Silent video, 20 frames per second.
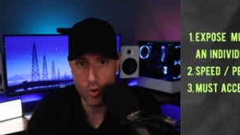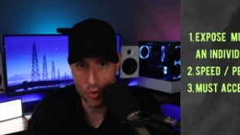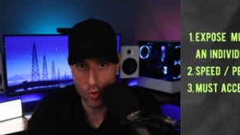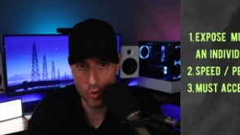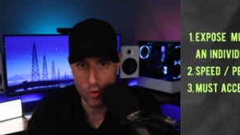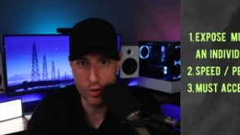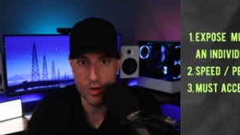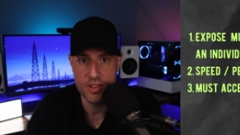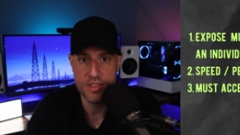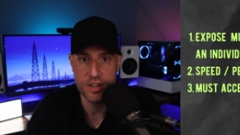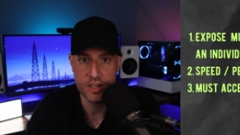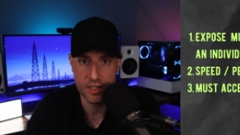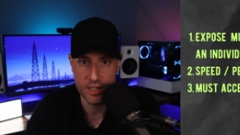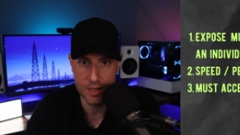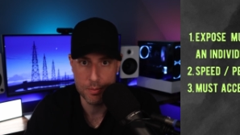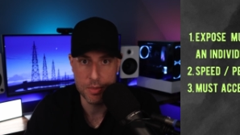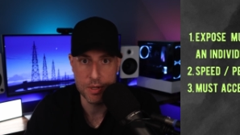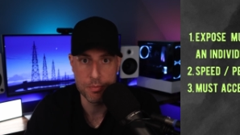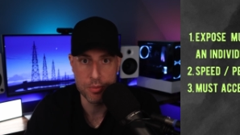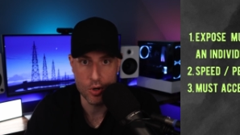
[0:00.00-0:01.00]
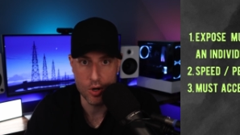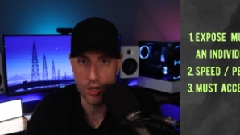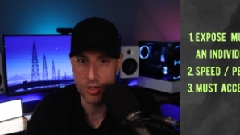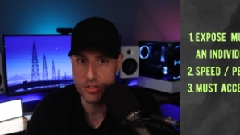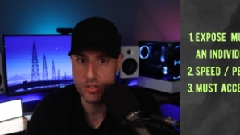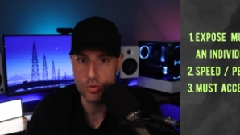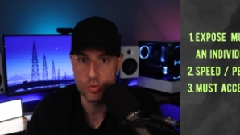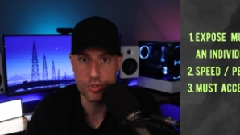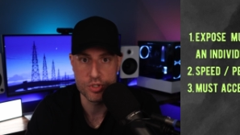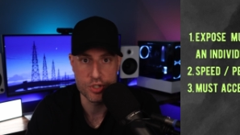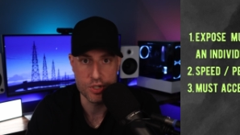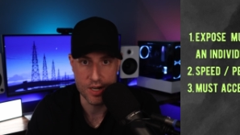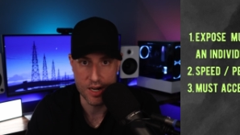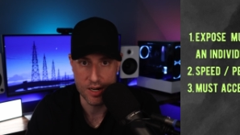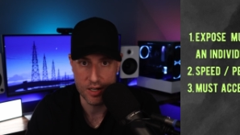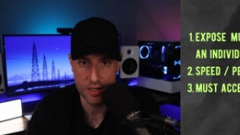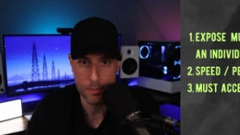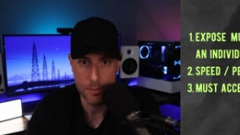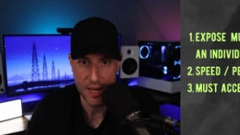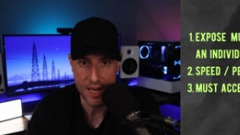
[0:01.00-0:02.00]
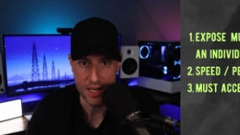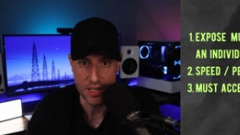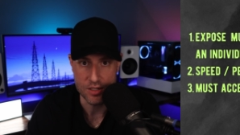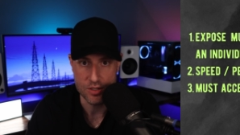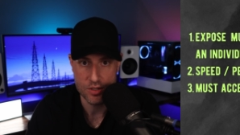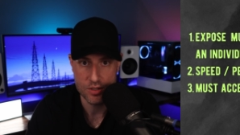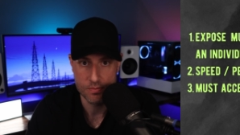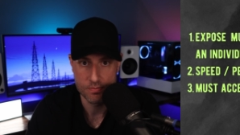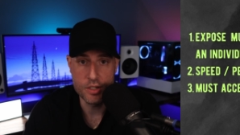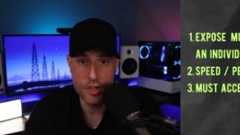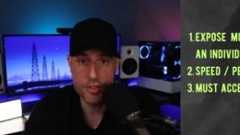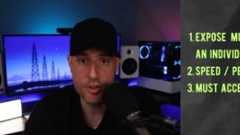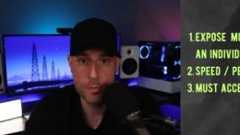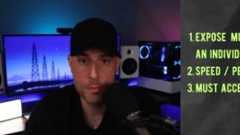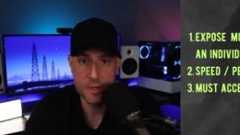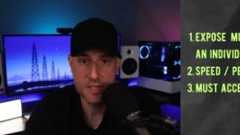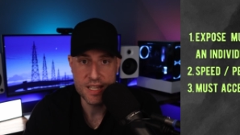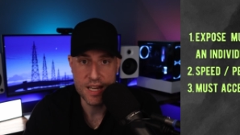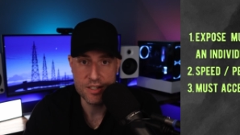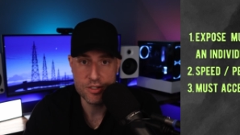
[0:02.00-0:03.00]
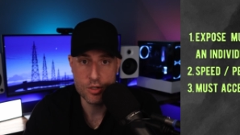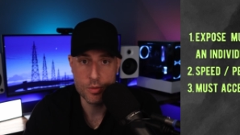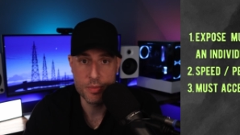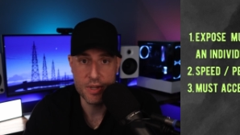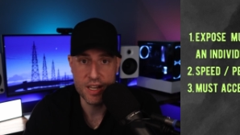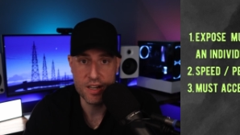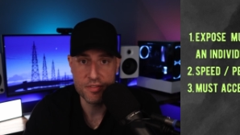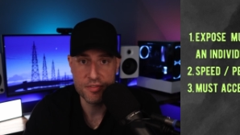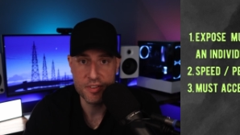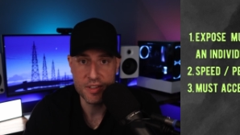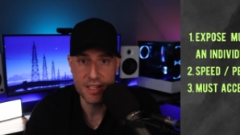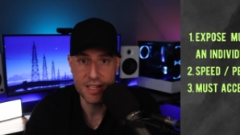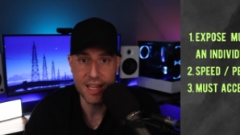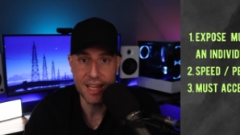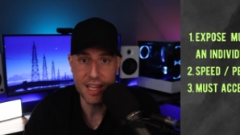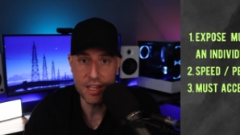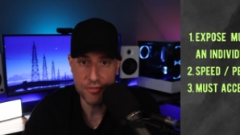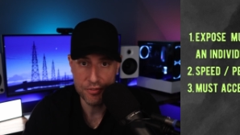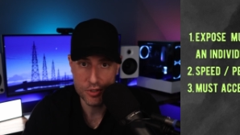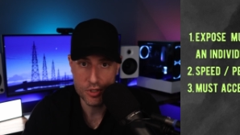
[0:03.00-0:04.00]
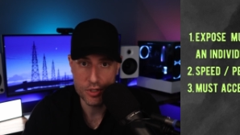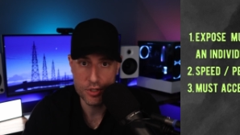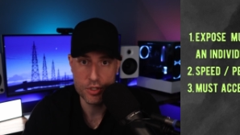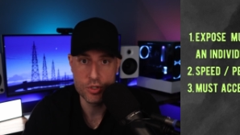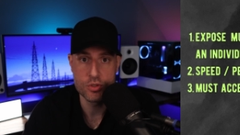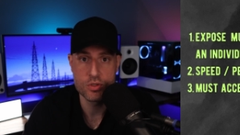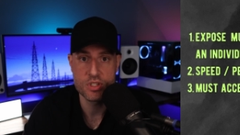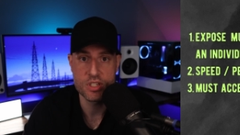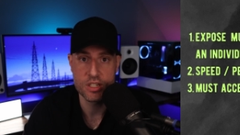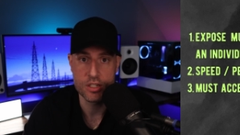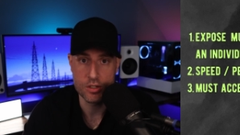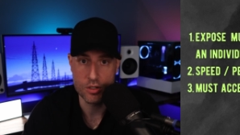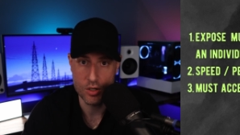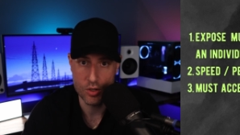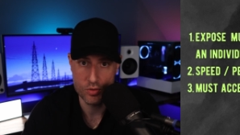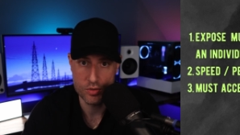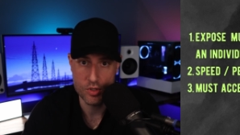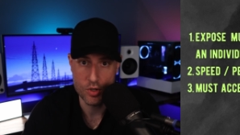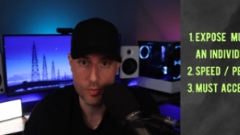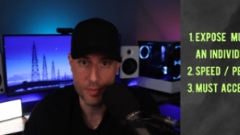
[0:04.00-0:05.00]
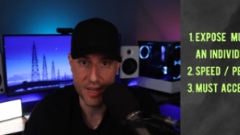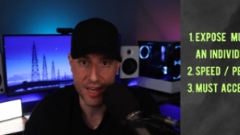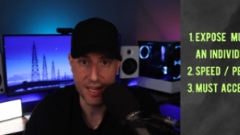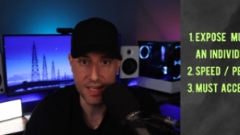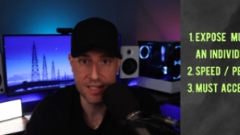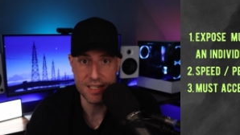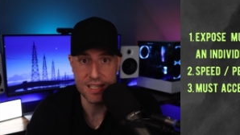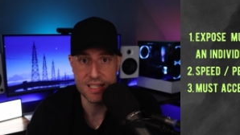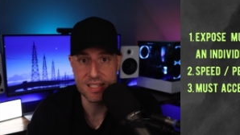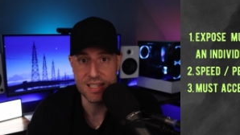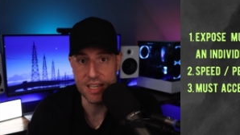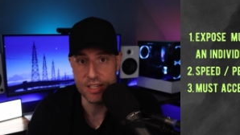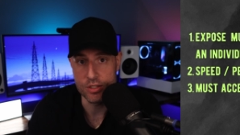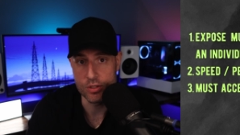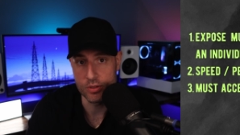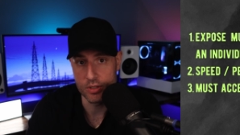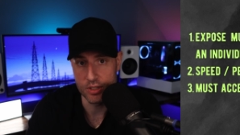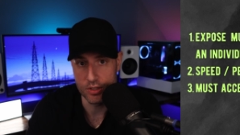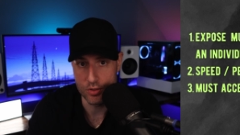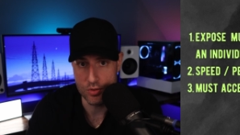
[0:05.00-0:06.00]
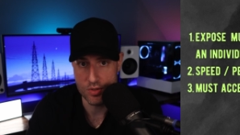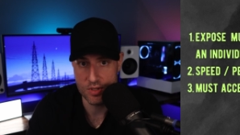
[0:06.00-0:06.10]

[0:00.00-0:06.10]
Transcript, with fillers: or they're going to be brought to a generic page. Another potential benefit if you're using your own domain is that you can